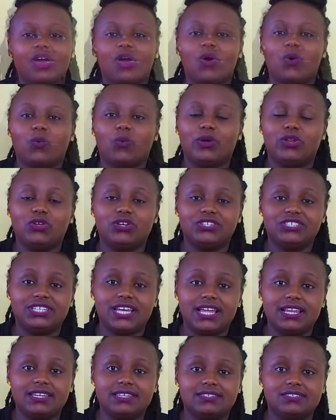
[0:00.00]
When your
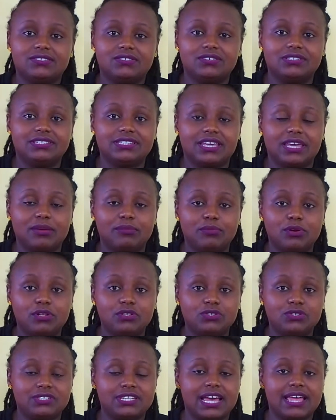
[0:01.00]
child is not able
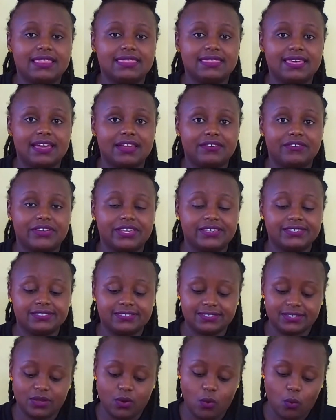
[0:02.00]
to turn their
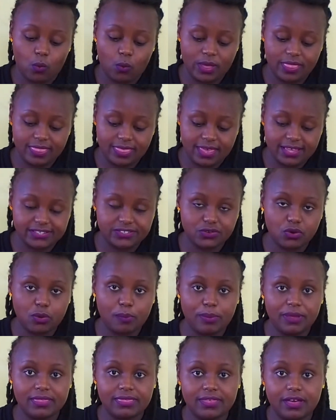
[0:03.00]
wrists when they are
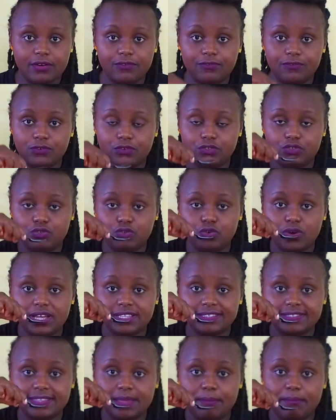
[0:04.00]
scooping their food towards the